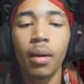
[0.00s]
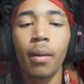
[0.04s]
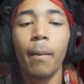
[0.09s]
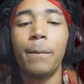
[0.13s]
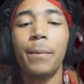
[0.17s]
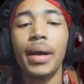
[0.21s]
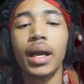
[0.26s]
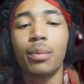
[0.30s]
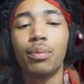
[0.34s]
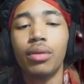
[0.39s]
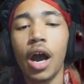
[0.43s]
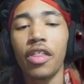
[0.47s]

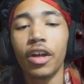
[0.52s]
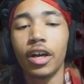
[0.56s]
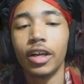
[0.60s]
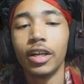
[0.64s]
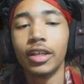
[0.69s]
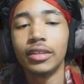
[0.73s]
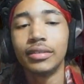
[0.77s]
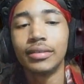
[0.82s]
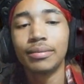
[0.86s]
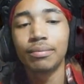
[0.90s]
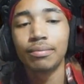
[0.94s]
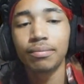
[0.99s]
Big Brother.
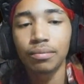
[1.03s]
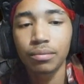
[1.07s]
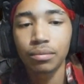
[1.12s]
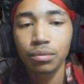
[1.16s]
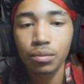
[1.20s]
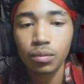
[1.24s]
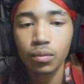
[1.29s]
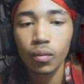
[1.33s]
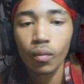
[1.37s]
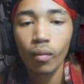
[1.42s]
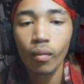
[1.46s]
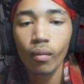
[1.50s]

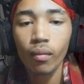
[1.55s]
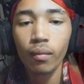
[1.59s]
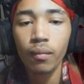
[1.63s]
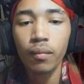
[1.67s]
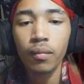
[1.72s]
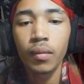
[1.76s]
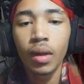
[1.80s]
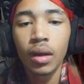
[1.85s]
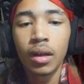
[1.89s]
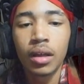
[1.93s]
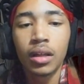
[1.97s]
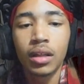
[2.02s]

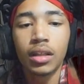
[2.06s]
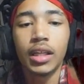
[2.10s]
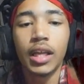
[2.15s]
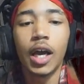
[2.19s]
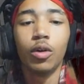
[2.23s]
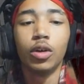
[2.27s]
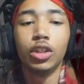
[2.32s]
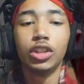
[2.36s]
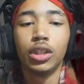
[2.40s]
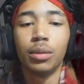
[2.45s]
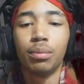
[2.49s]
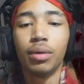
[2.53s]
That
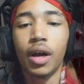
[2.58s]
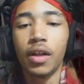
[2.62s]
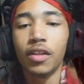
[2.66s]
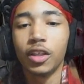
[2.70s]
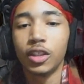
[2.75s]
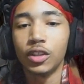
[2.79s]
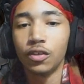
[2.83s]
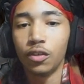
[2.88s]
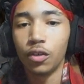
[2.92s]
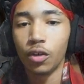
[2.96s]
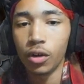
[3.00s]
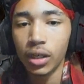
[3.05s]
was your brother's
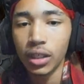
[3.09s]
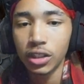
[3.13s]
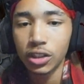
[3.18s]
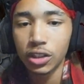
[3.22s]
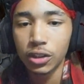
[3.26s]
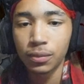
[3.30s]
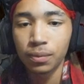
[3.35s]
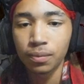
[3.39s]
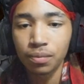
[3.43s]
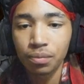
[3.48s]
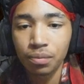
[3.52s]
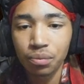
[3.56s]
voice.
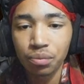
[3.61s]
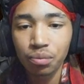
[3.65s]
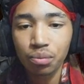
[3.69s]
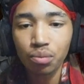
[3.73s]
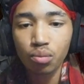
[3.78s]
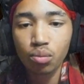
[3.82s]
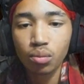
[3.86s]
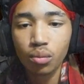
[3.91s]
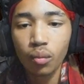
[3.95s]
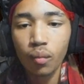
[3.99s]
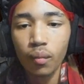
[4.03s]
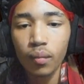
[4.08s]

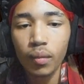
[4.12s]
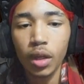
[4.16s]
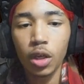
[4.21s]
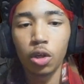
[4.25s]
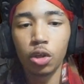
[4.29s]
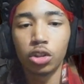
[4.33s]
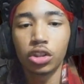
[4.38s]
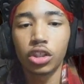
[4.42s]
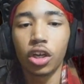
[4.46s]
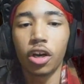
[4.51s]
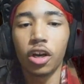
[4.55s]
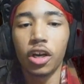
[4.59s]
You
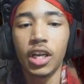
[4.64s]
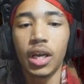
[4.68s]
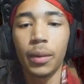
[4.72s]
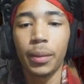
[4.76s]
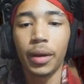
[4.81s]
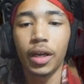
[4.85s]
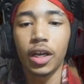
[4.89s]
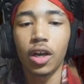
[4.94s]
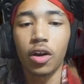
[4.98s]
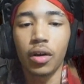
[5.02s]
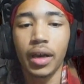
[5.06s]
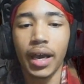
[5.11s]
should hurry up and
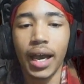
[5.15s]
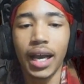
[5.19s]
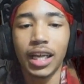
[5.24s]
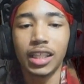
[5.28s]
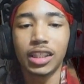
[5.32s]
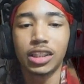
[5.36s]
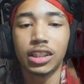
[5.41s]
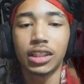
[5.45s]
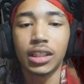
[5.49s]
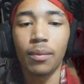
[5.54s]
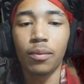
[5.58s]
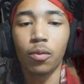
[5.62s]
go catch
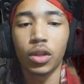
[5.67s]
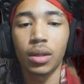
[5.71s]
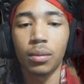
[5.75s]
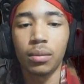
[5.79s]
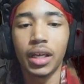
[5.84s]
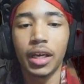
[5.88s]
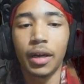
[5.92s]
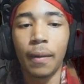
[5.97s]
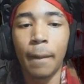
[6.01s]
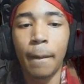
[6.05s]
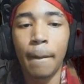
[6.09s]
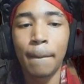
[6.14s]
up with him
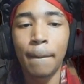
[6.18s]
then.